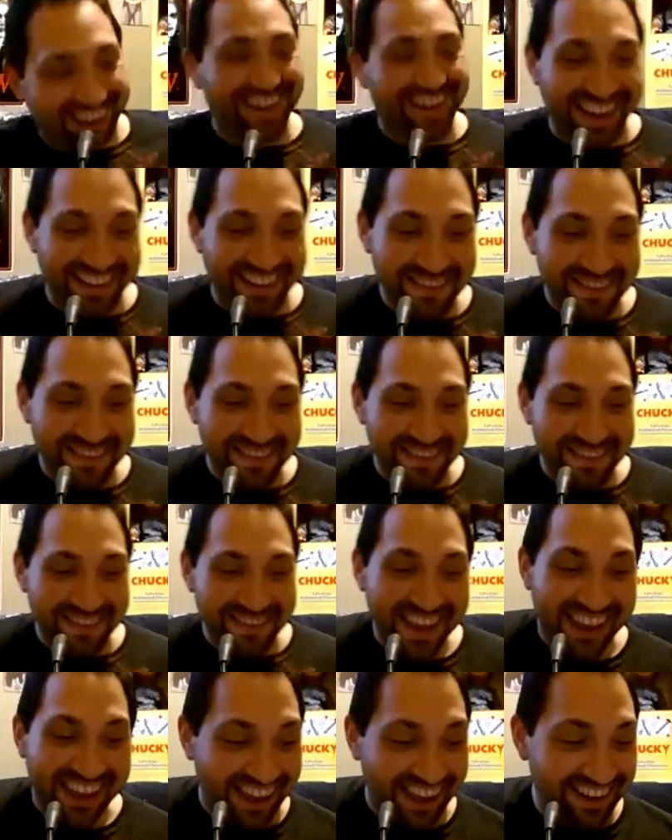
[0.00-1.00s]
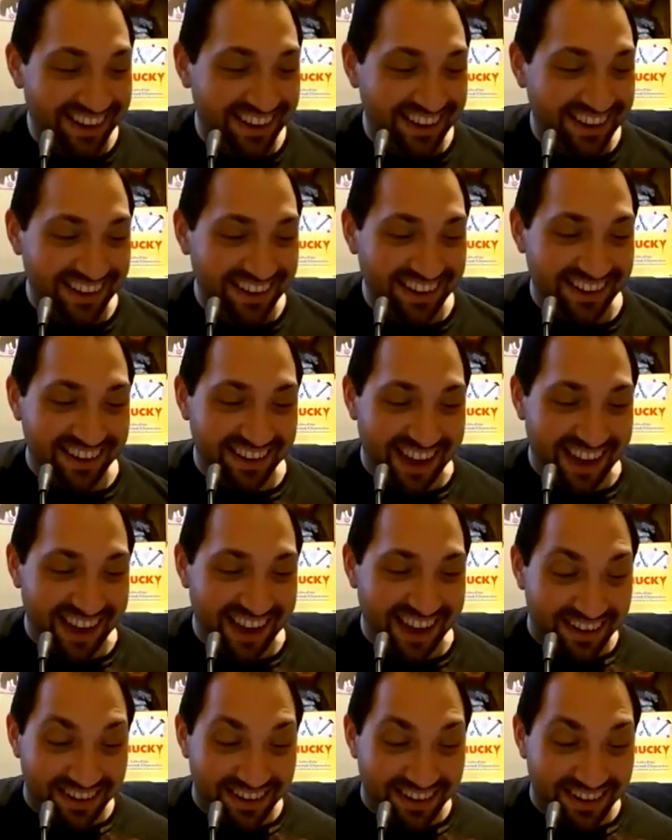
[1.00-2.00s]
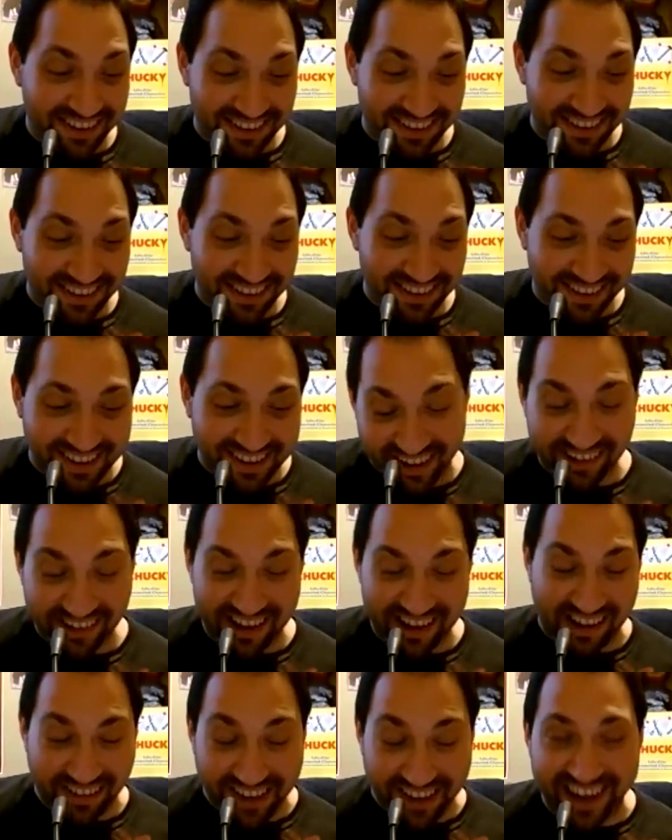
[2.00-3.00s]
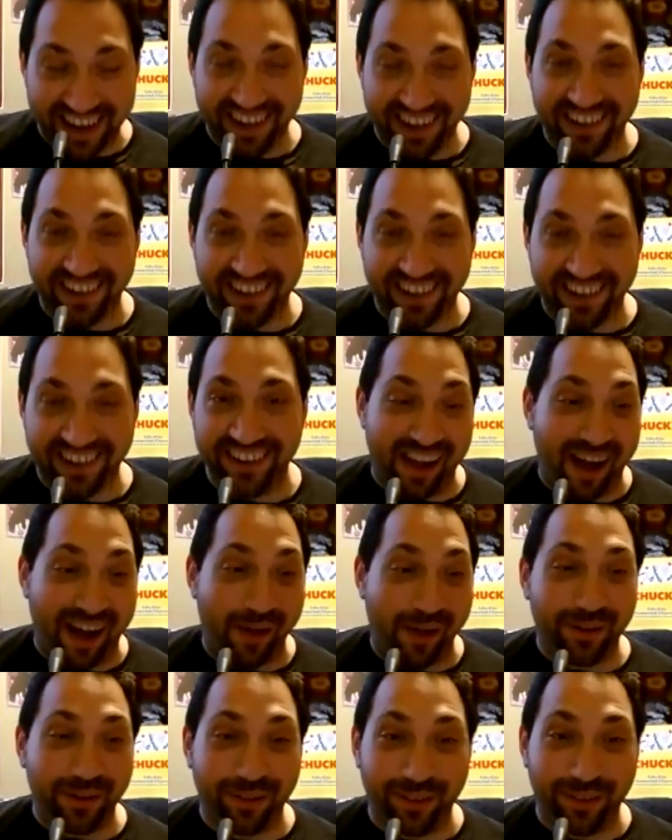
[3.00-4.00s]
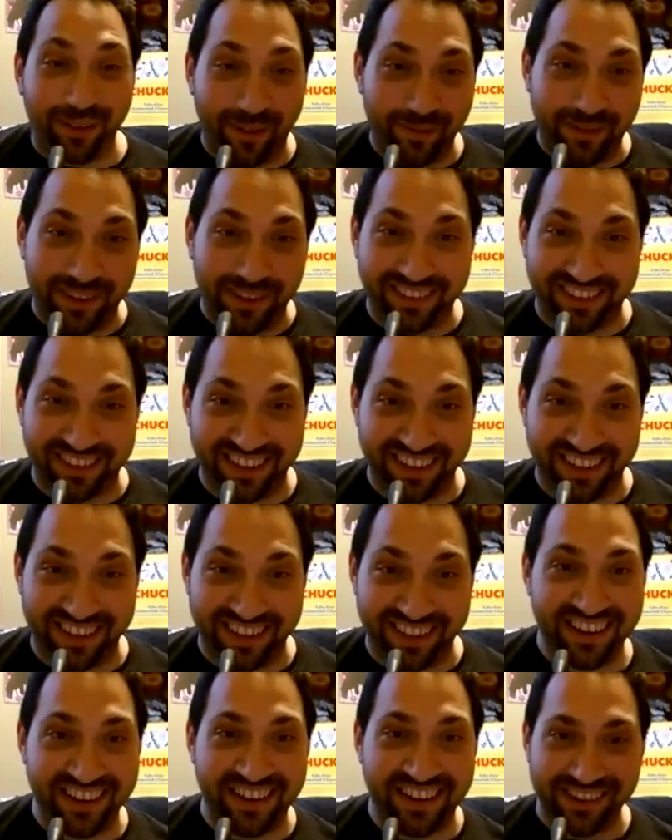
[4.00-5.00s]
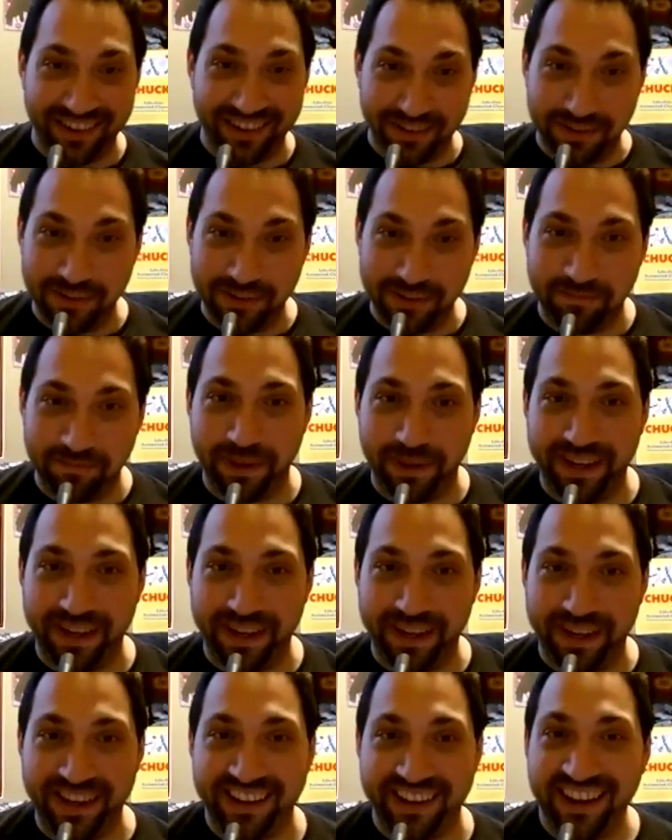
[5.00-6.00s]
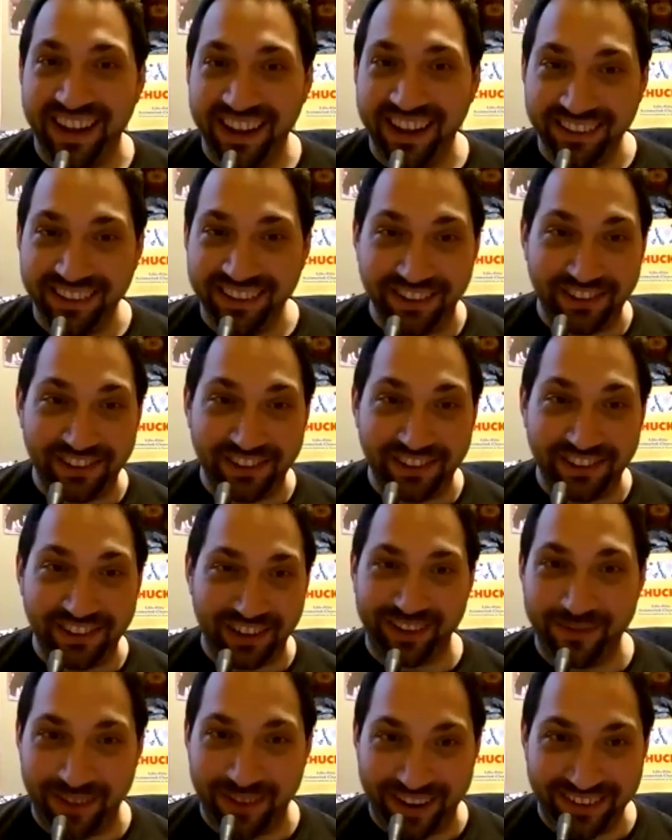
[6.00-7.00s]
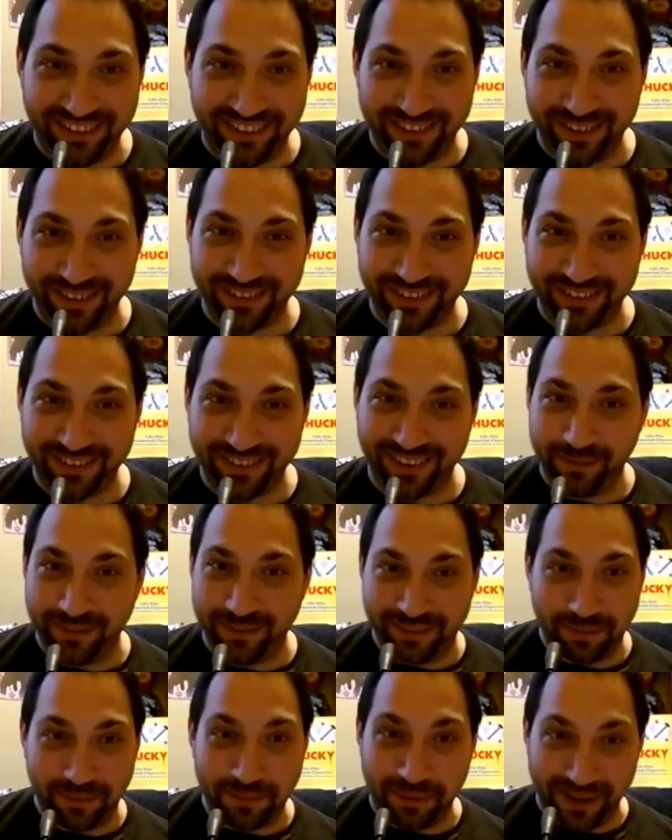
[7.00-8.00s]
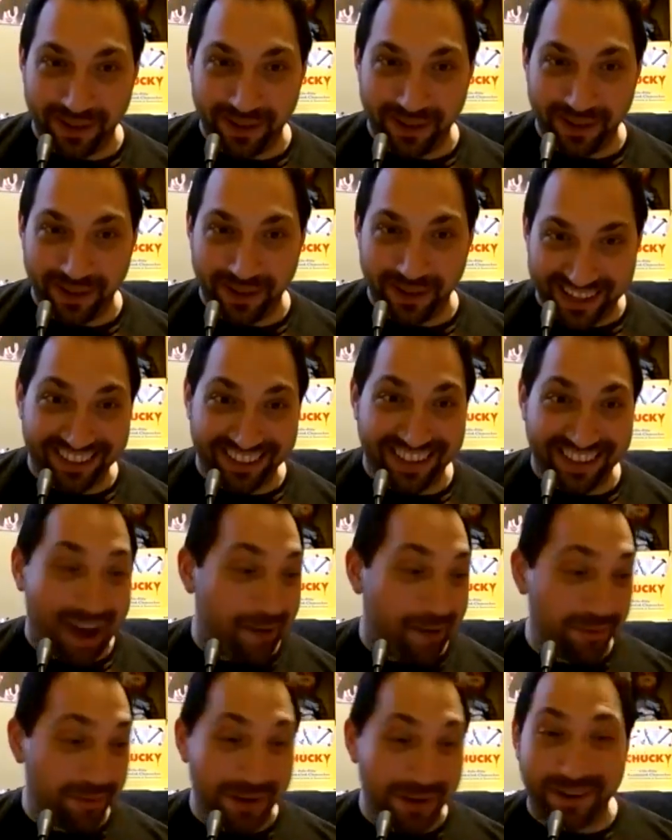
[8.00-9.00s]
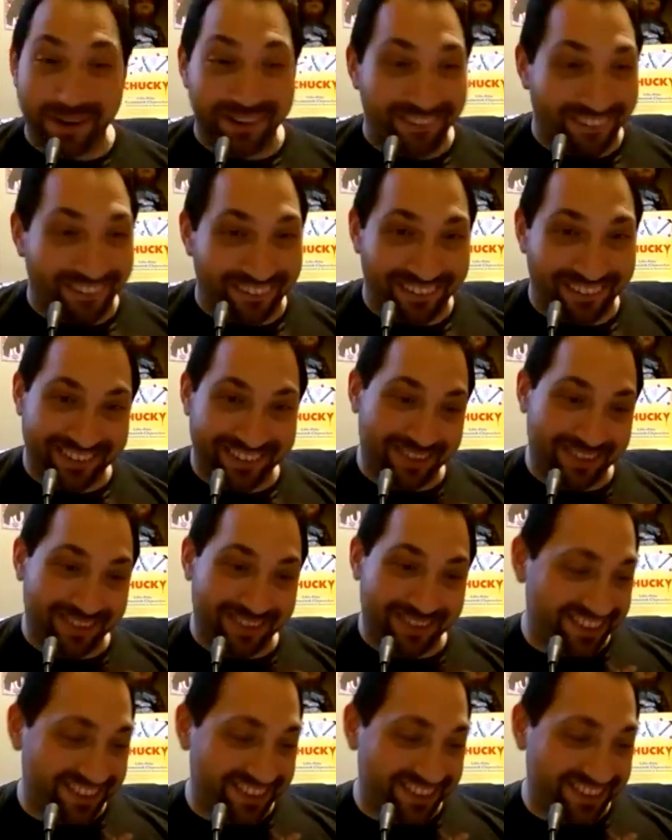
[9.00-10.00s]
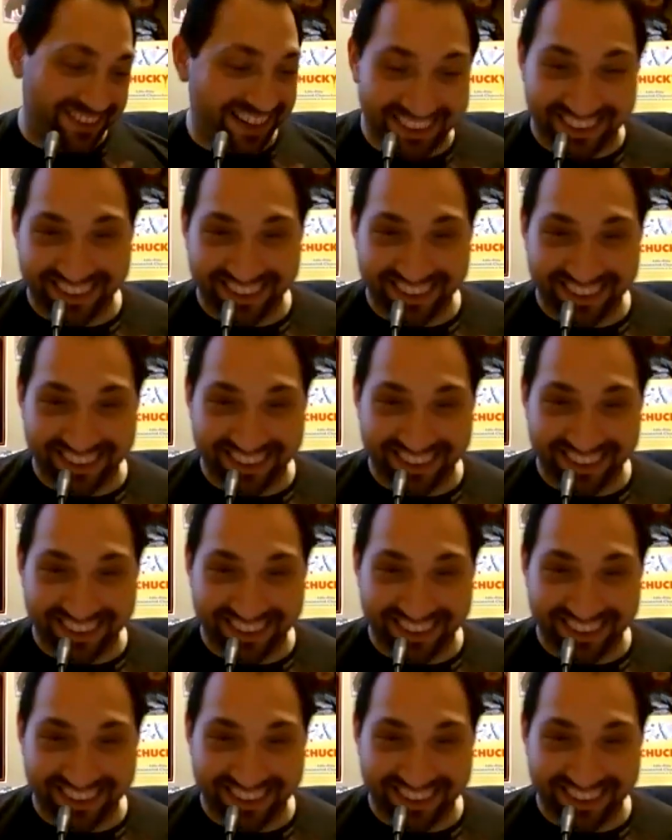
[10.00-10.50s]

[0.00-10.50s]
Okay. And Karen and I would have loved to seen you be in the chilling adventures of Sabrina. Like that would have been awesome to see this